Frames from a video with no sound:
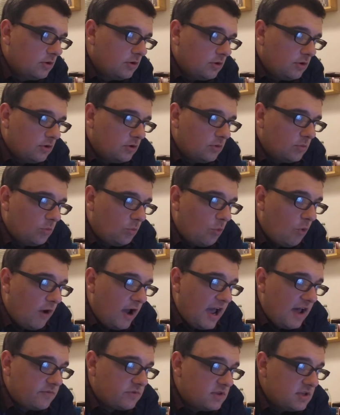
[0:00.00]
We'll have
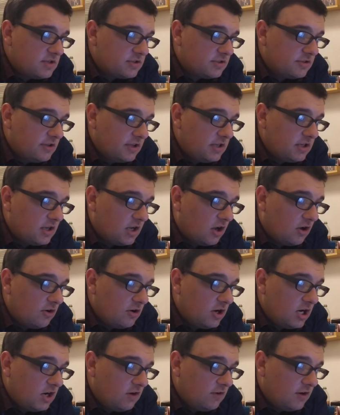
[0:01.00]
this link on
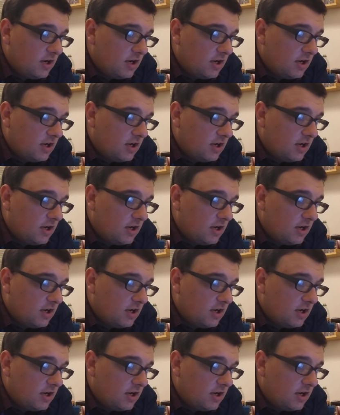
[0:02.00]
our uh,